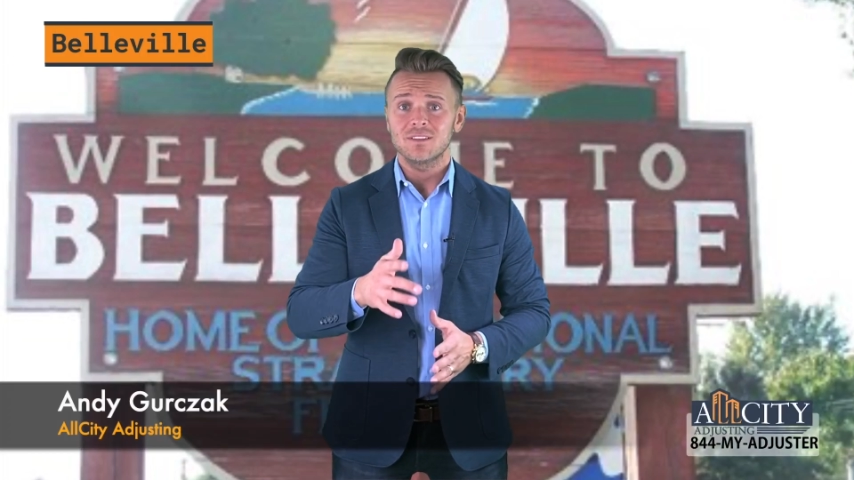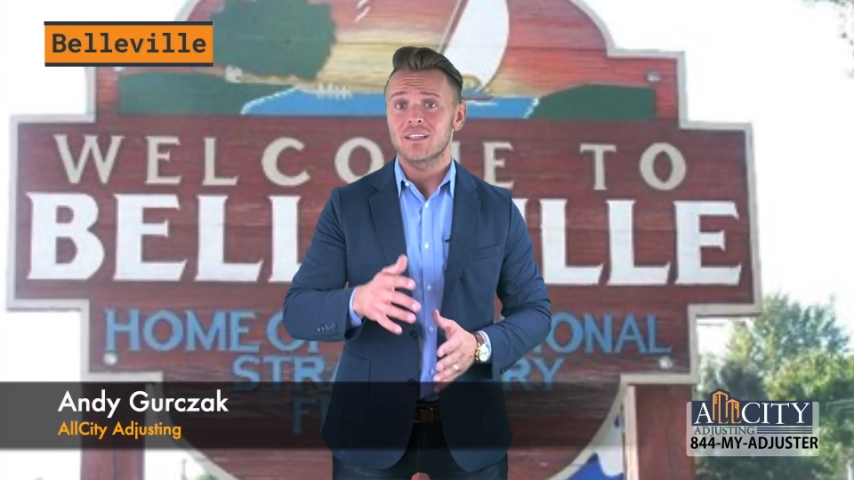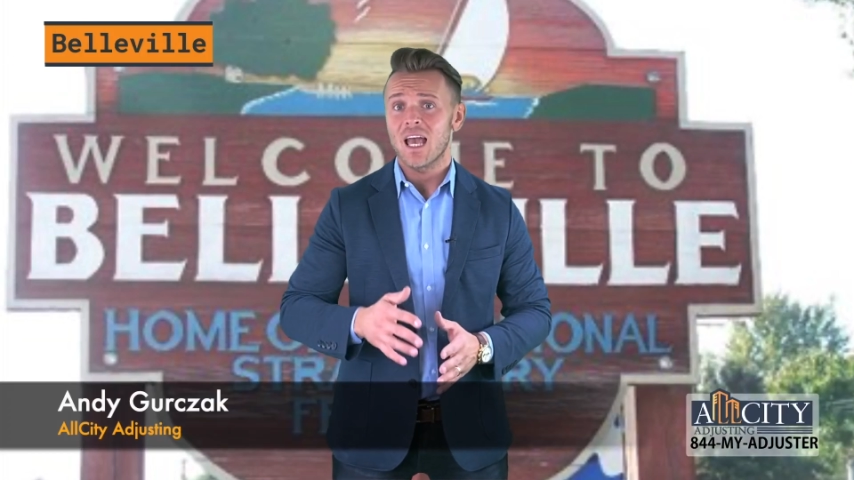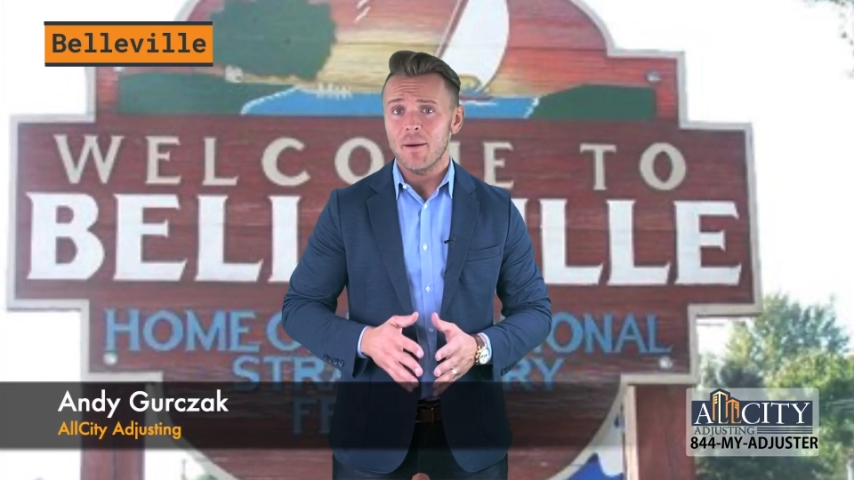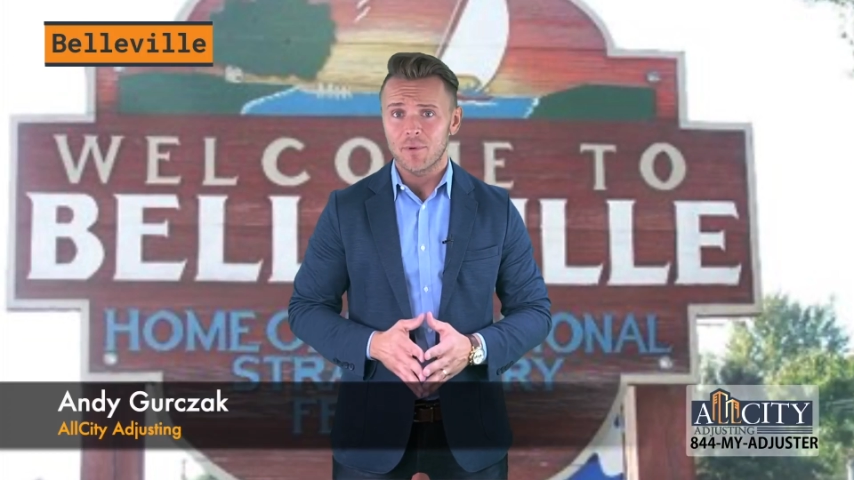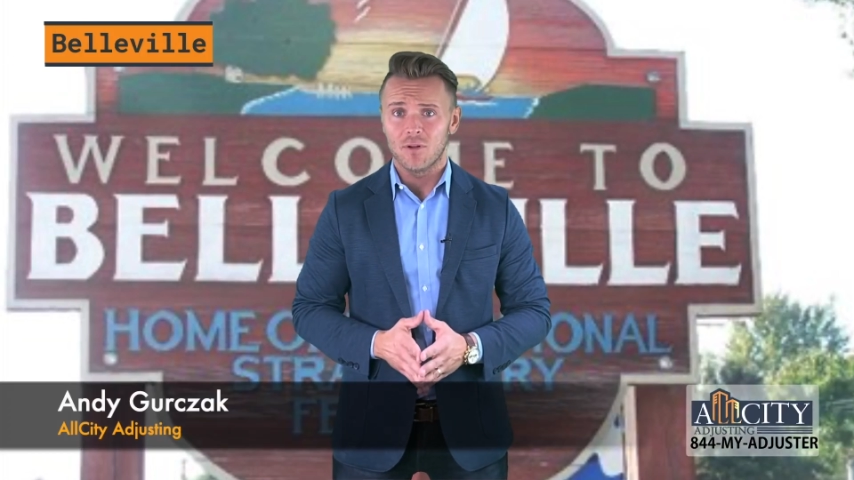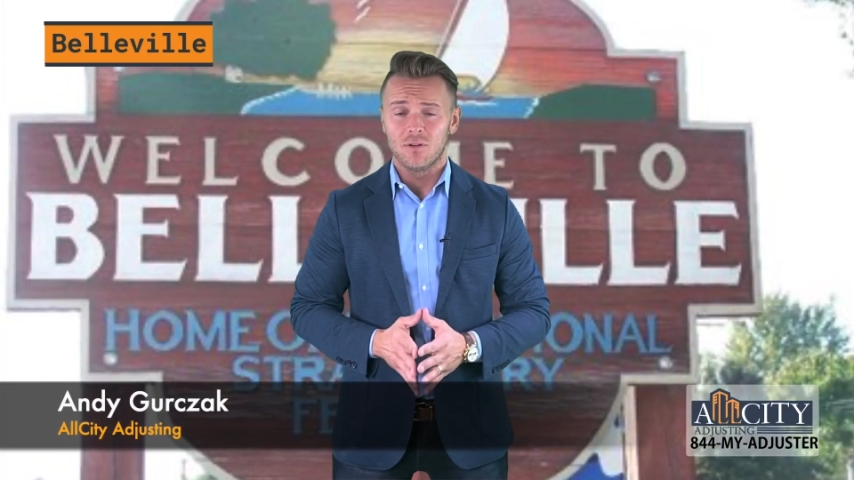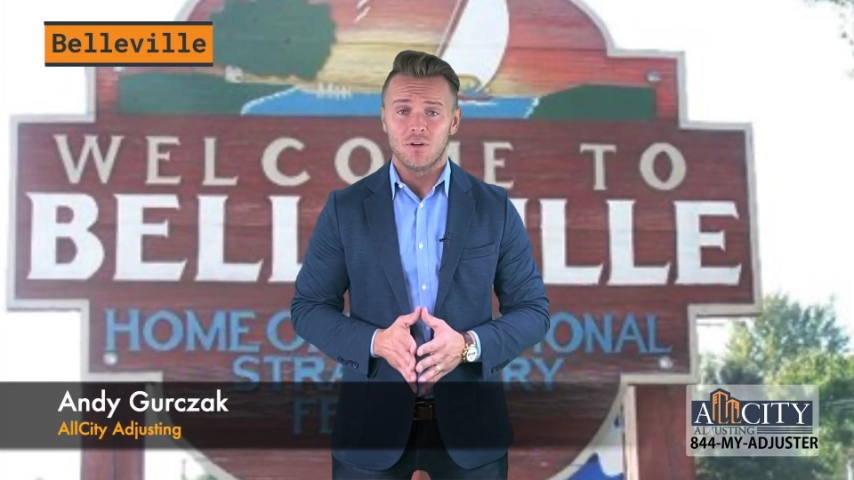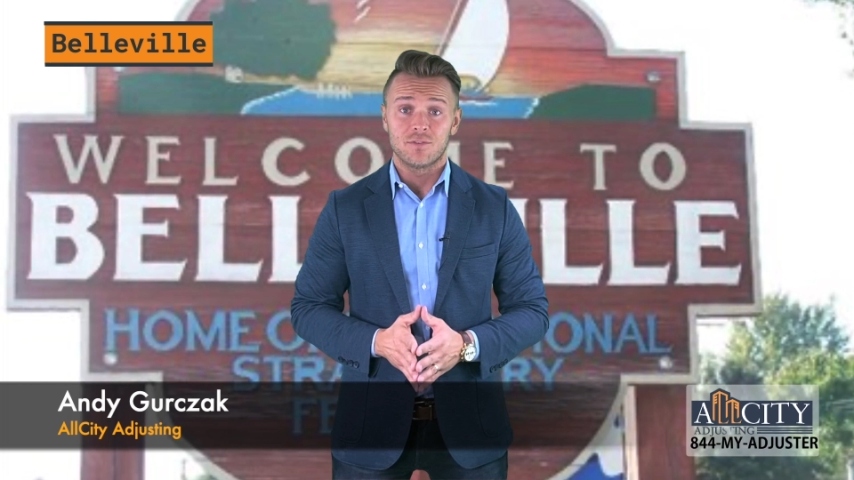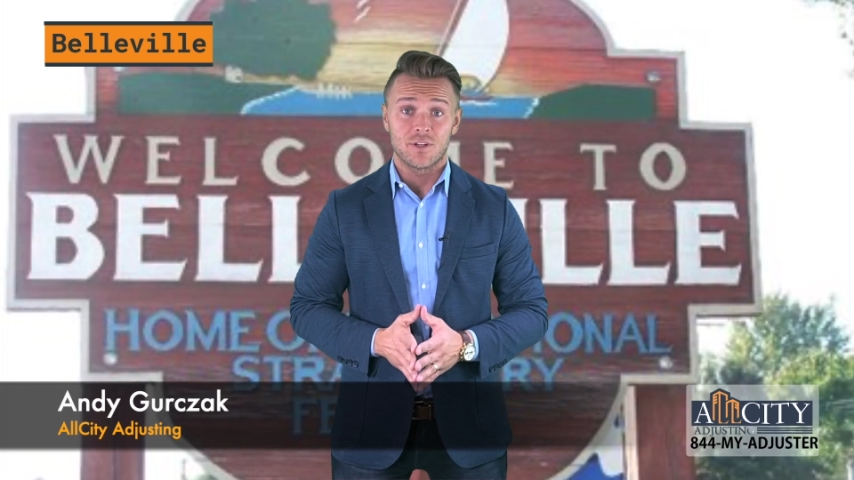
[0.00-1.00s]
capital
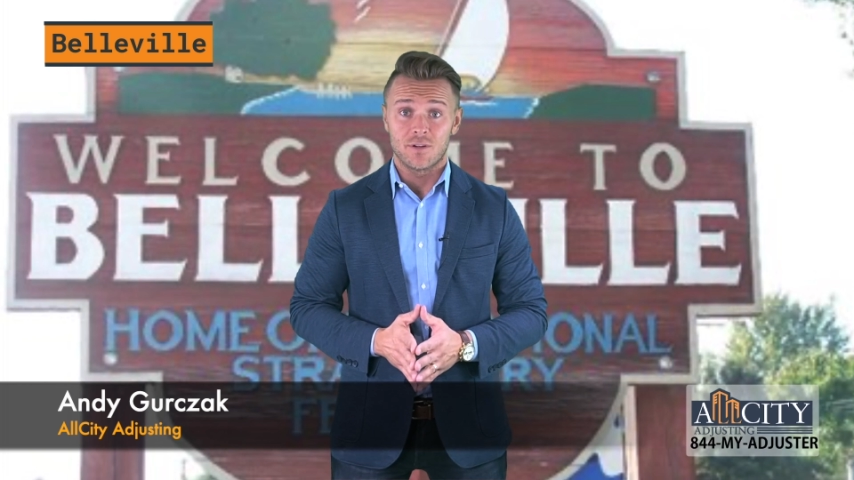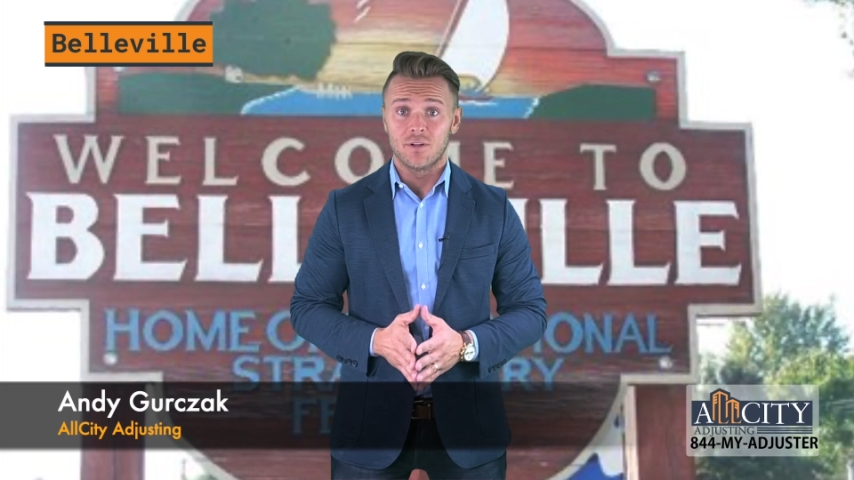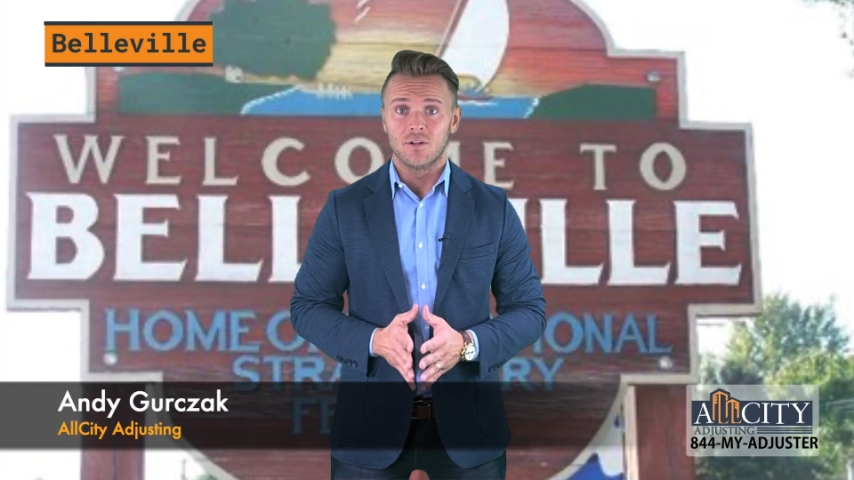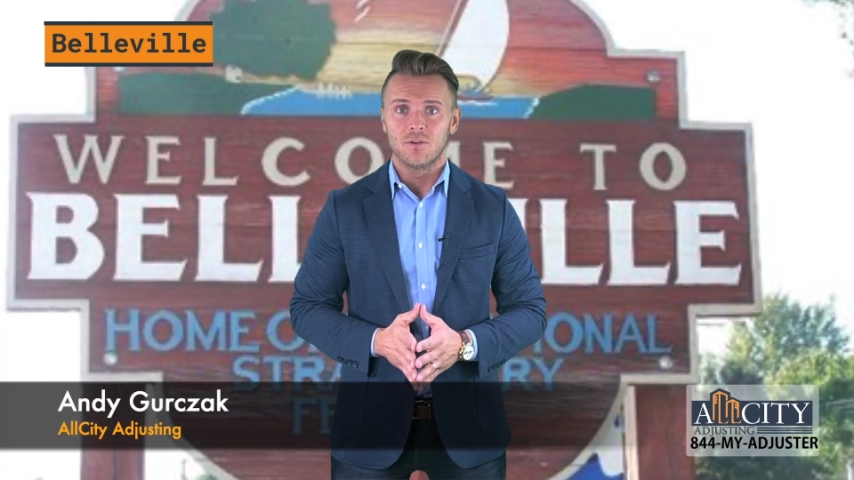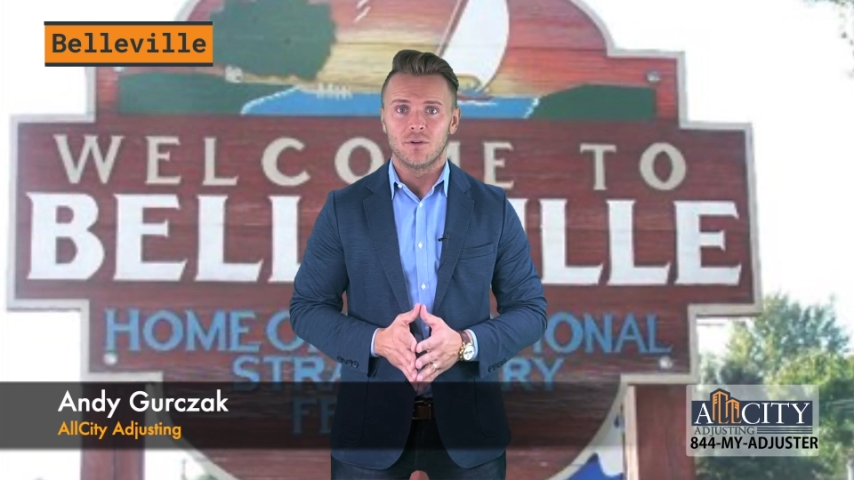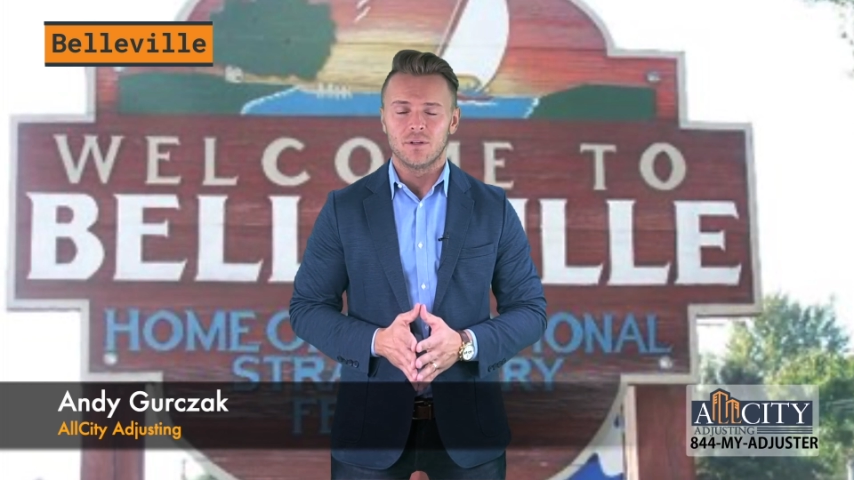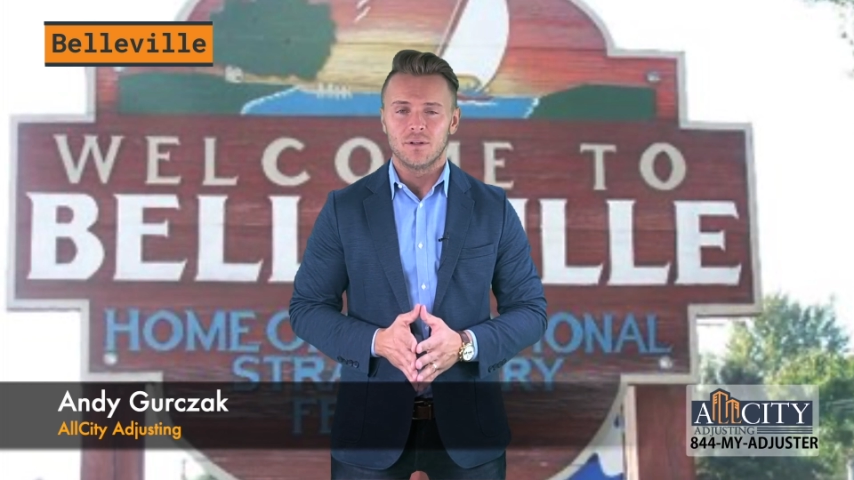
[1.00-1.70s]
of Southern Illinois.